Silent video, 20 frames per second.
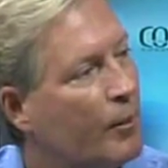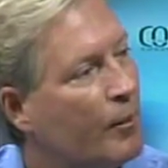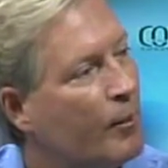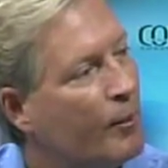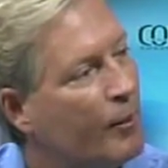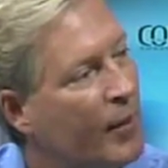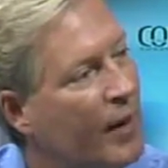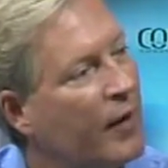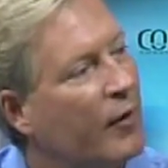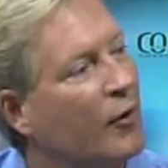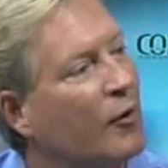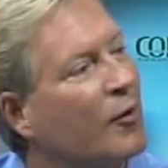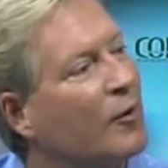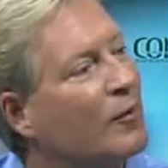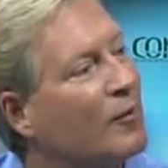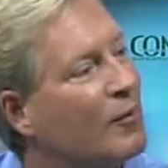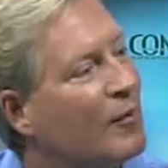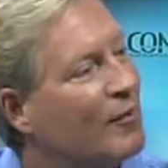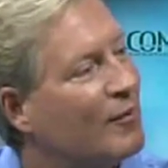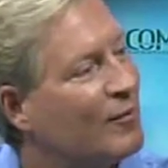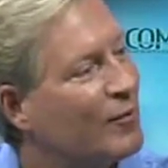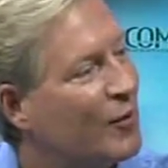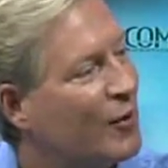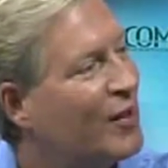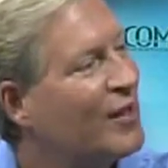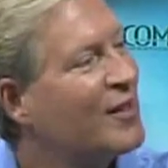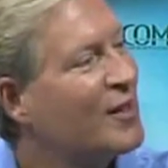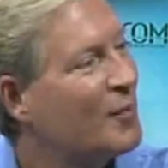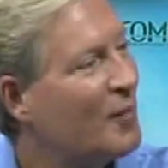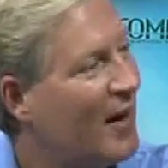better
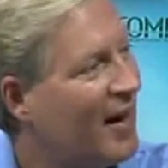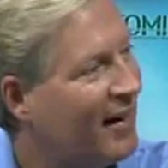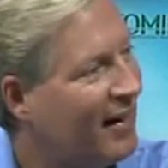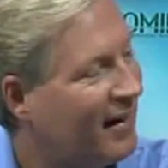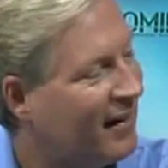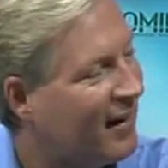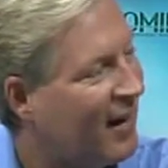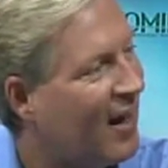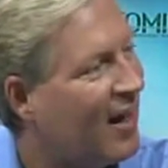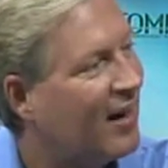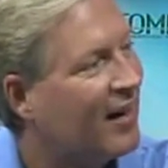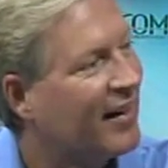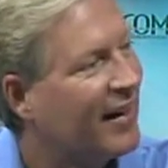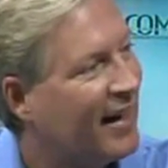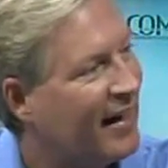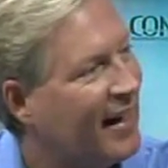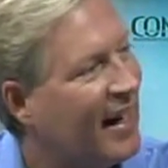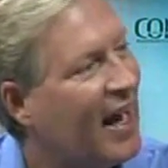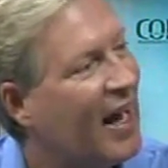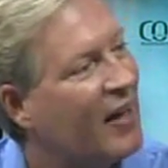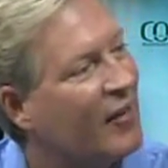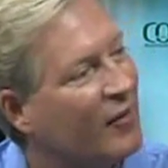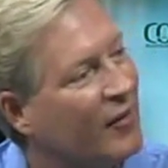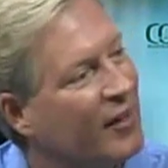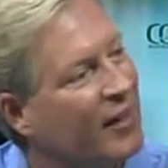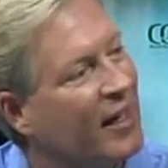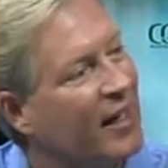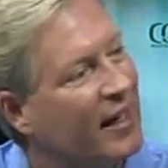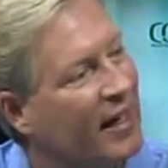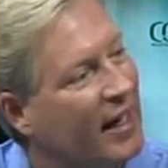participate in the holiday
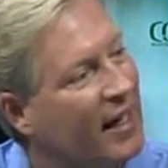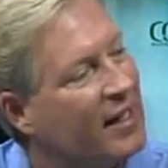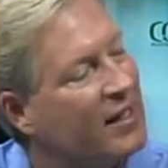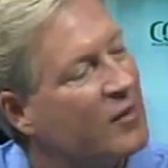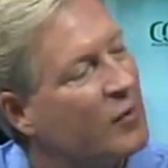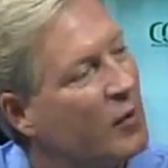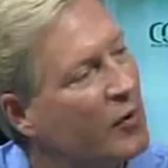gathering, I guess?